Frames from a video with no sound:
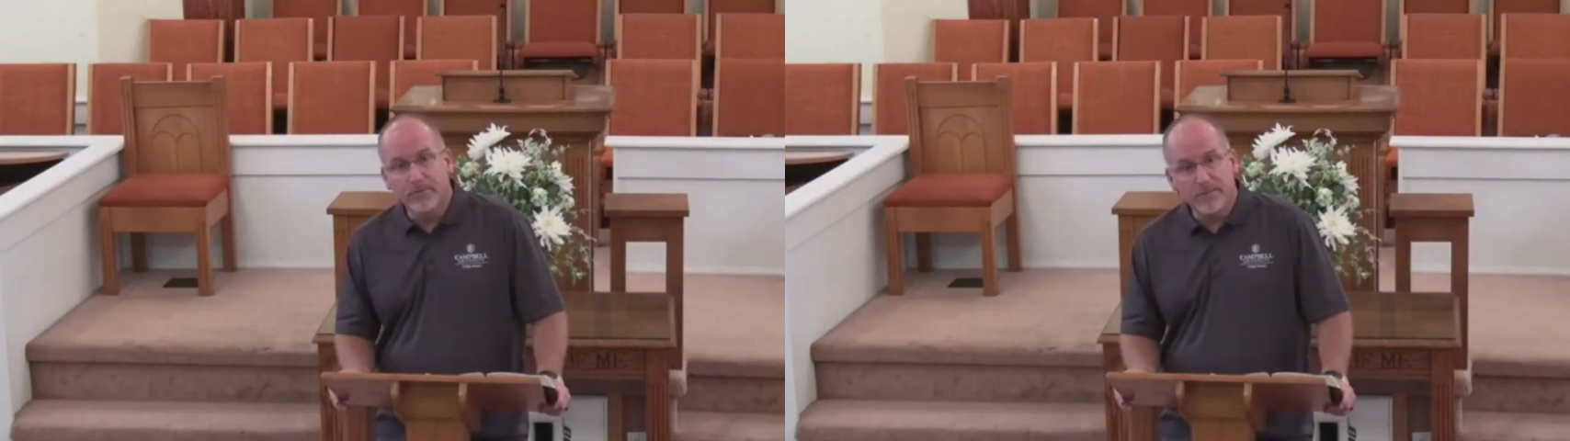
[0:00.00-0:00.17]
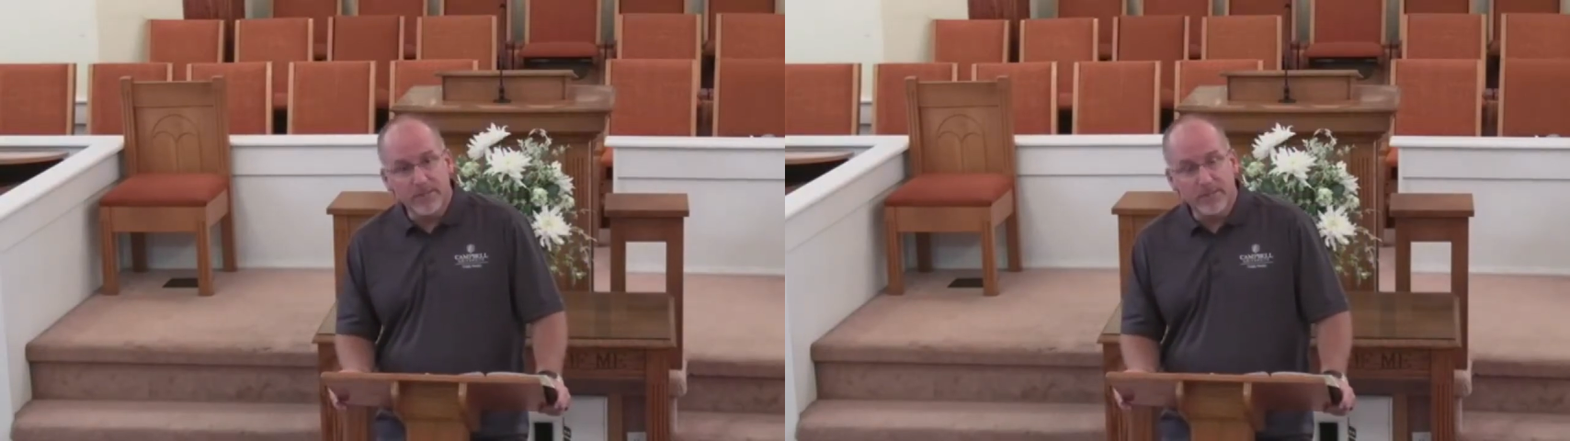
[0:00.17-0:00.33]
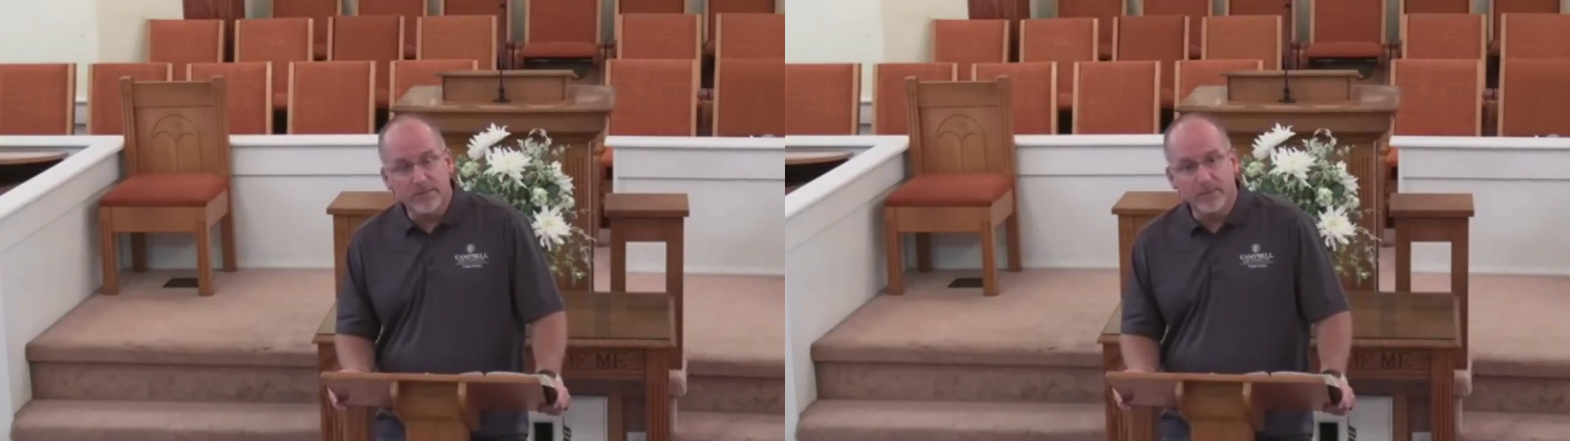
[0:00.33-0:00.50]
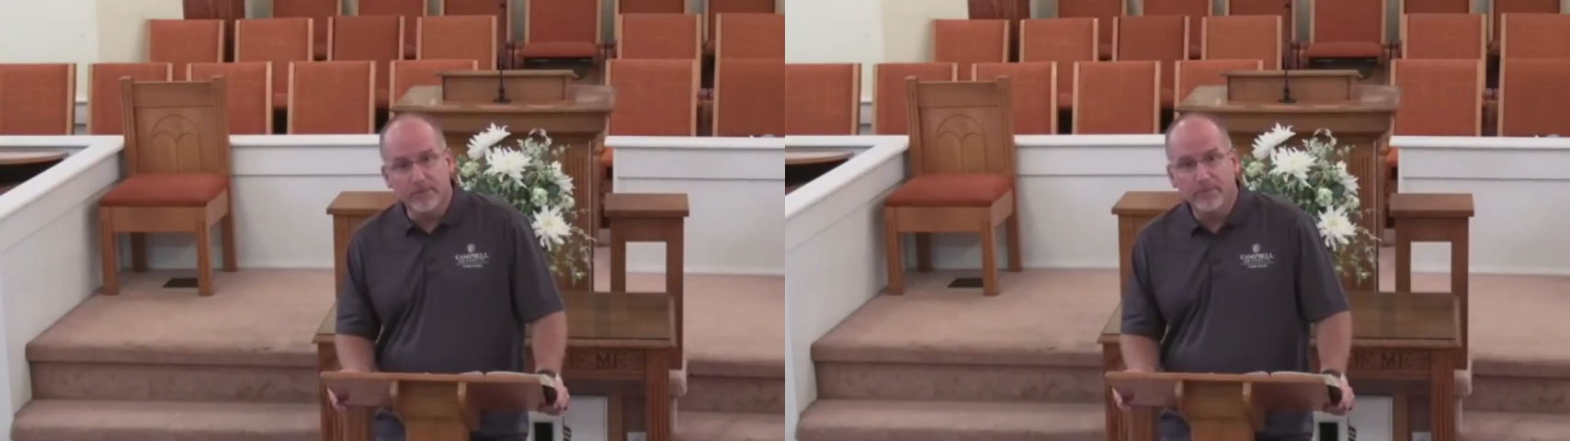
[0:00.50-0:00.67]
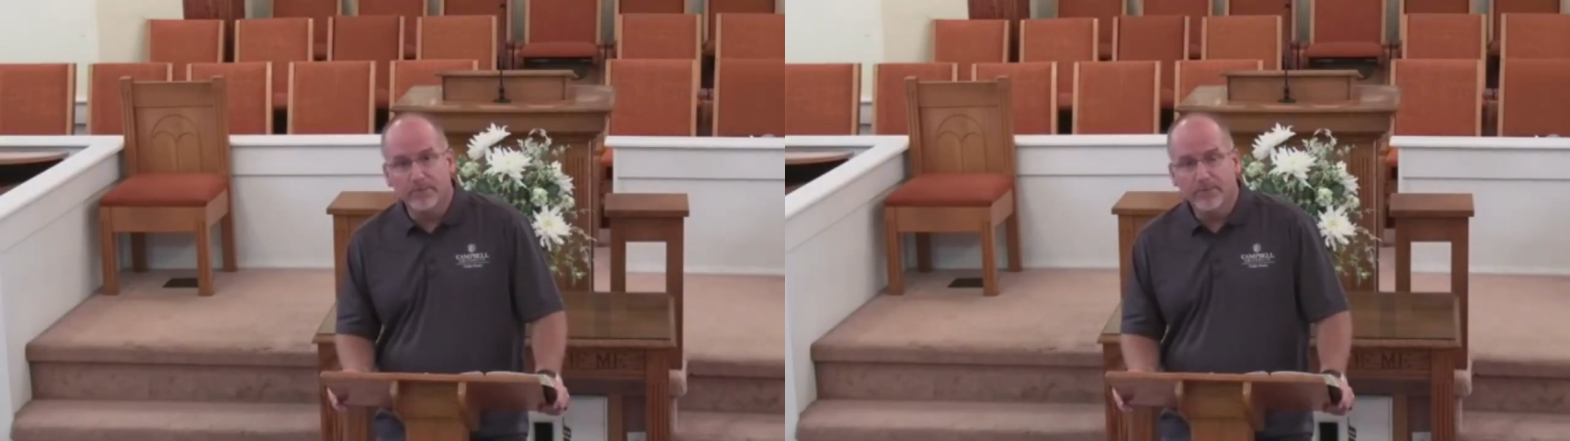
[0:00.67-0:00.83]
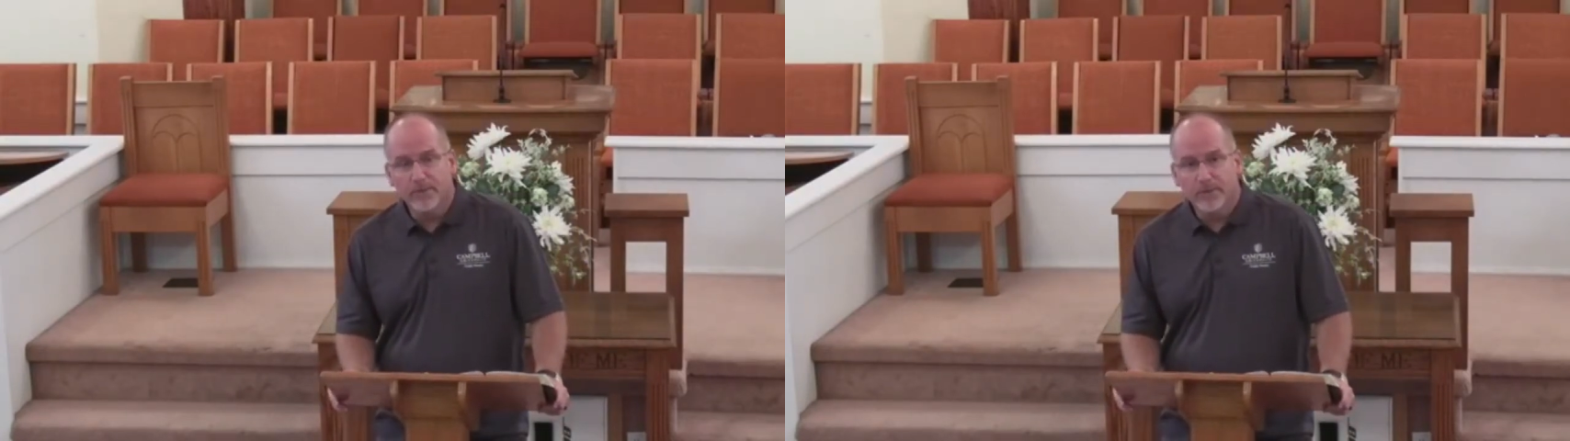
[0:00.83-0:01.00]
Ezekiel.
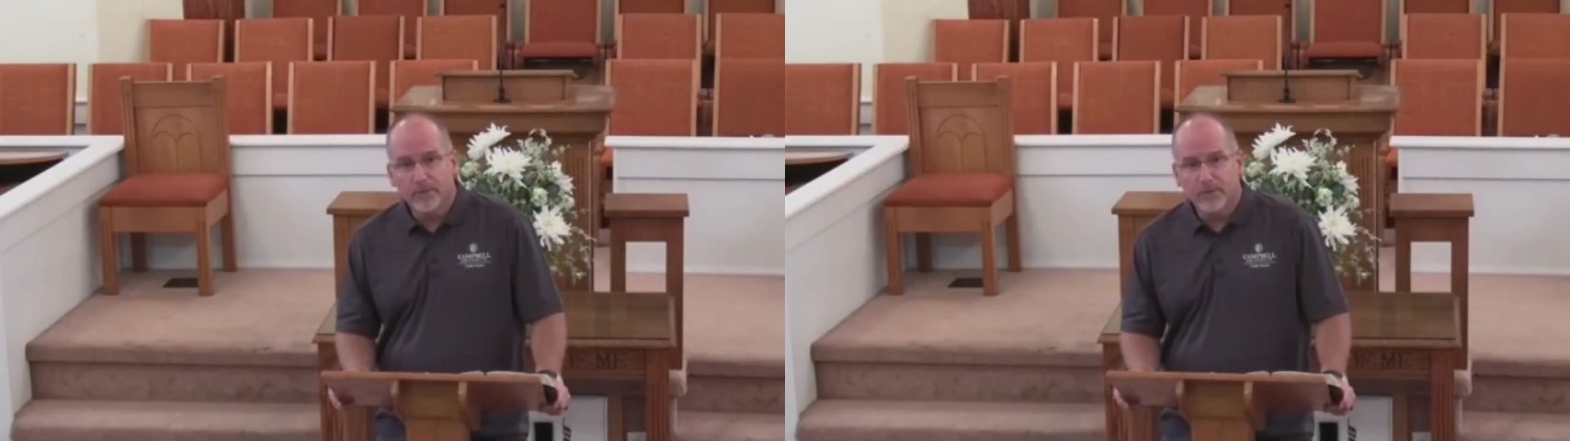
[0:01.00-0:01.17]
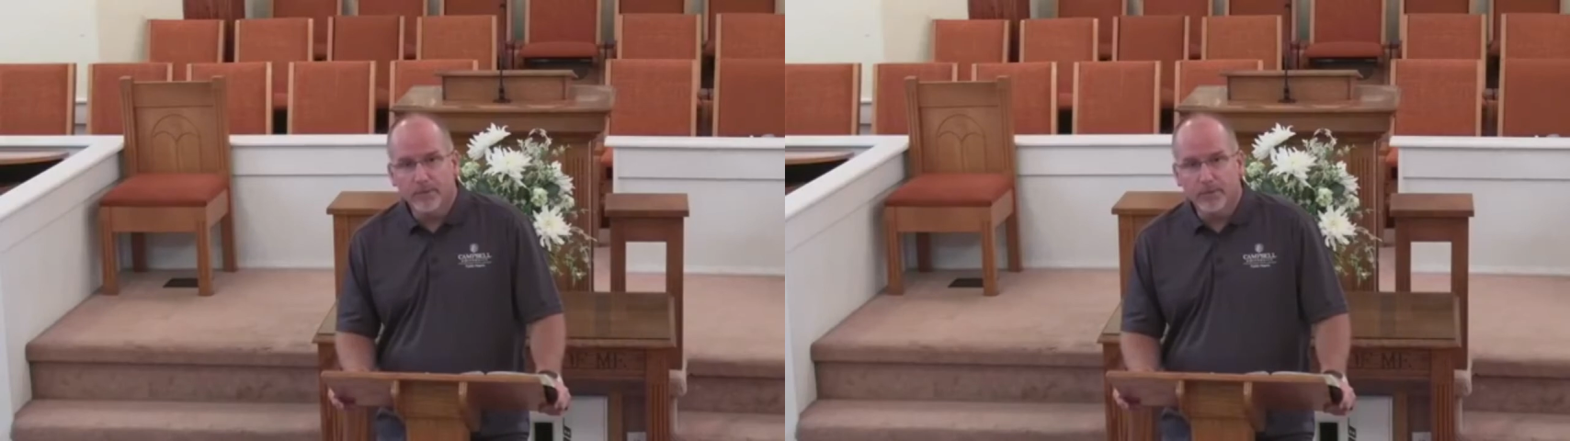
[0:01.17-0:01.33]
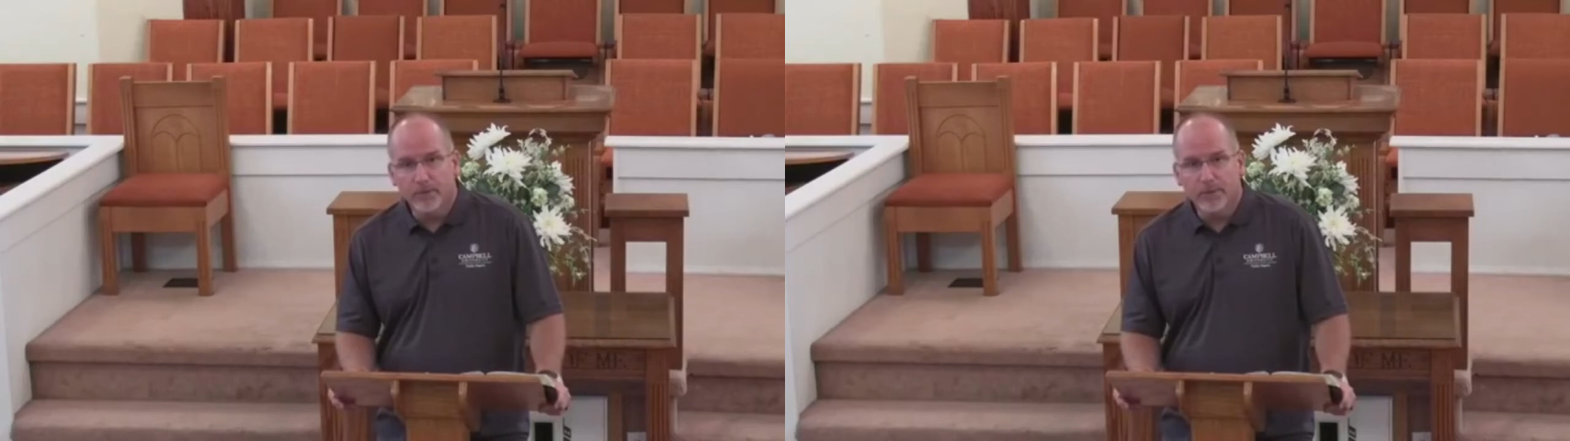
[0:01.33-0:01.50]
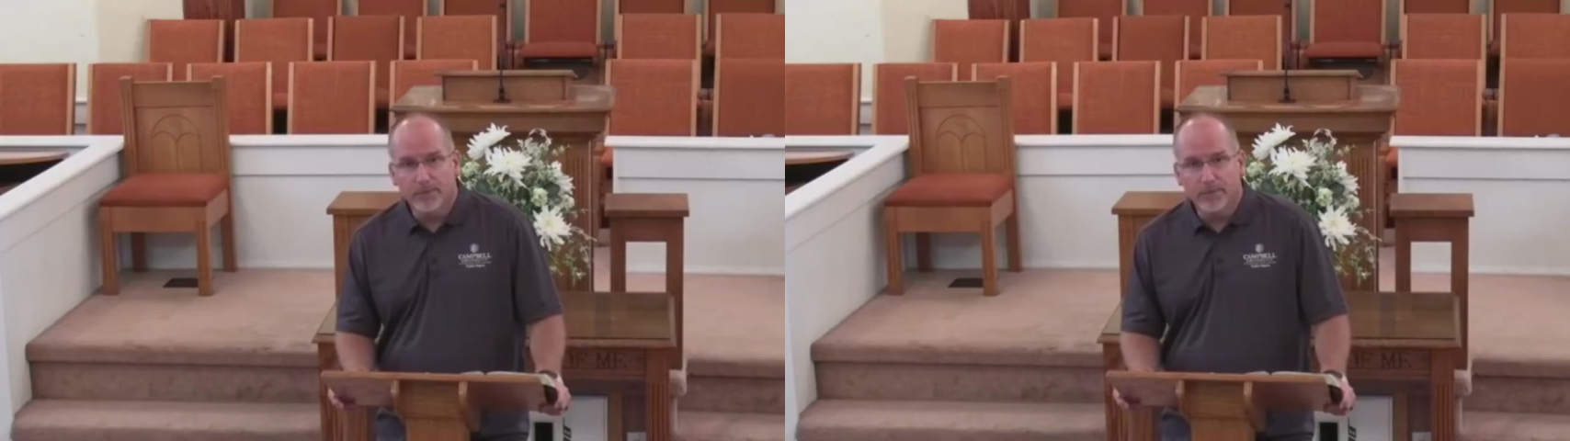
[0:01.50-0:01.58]
The book of